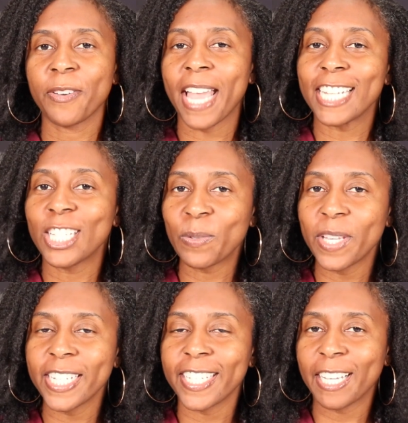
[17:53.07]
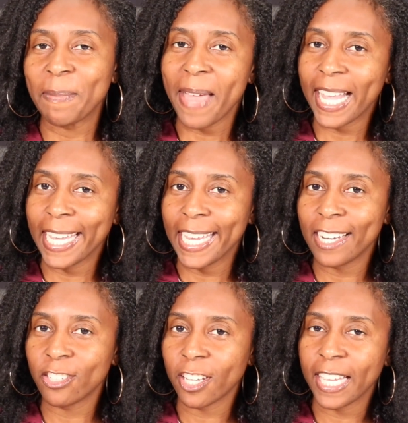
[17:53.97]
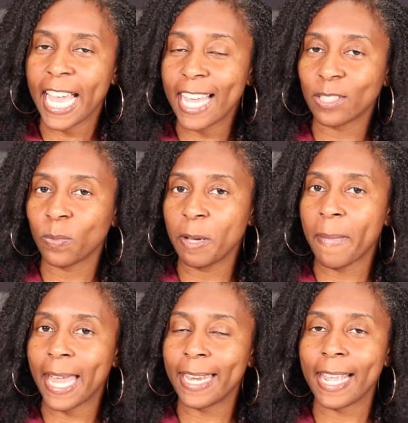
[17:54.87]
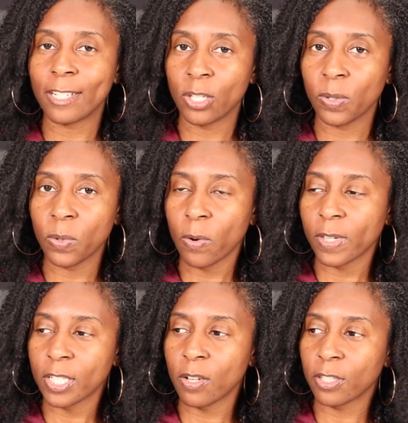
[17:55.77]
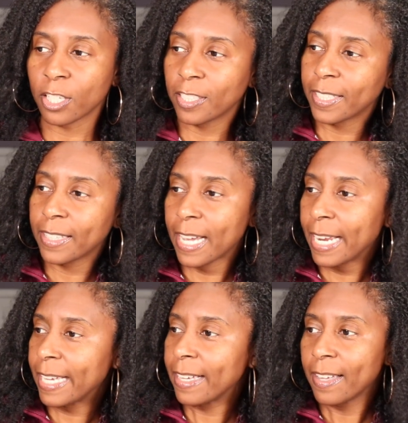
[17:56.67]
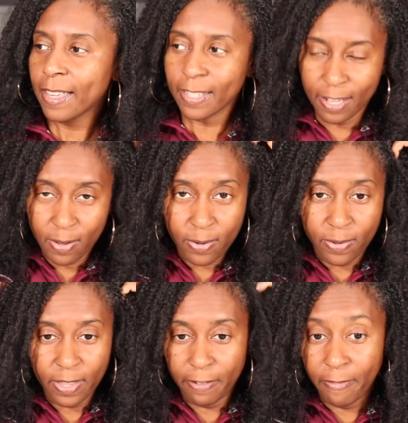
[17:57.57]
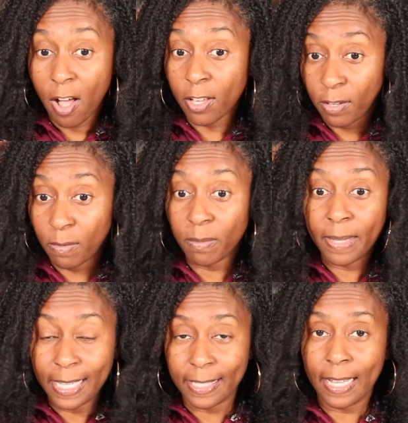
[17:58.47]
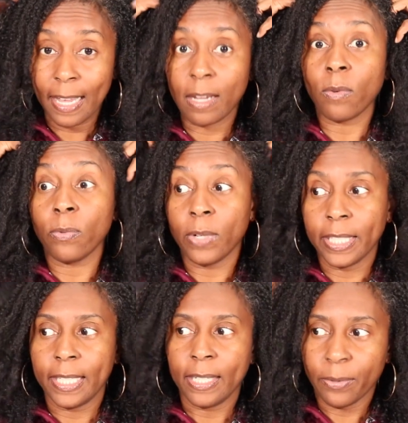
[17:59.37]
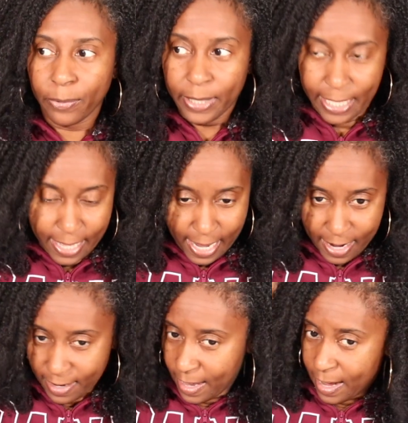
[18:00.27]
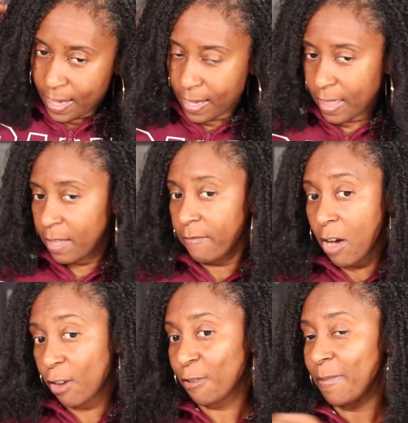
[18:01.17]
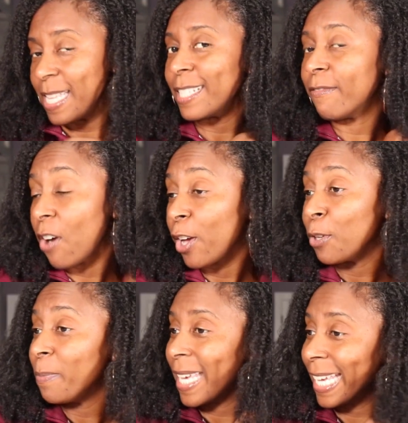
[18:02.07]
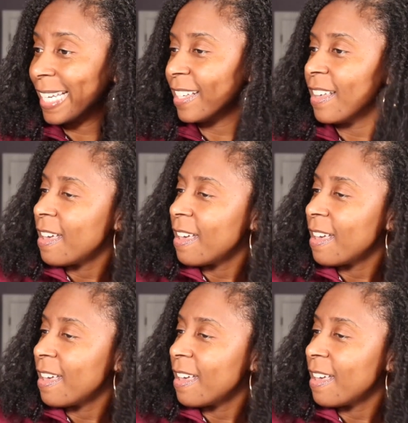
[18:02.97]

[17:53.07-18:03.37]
Okay, I just wanted to come back in and show you guys what my day 2 results are looking like. So the volume is like really there, like the volume is voluming,